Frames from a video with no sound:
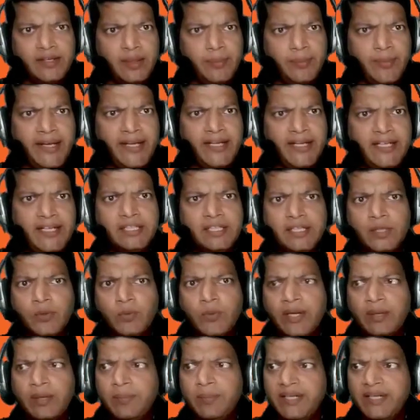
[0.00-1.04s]
remaining
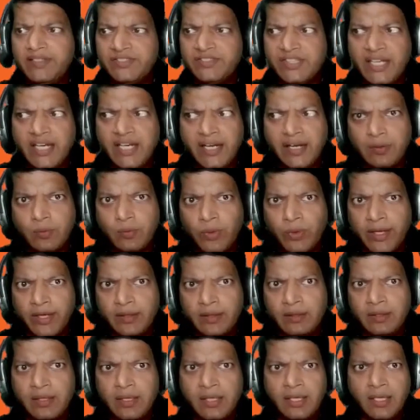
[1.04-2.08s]
31 bits are 1.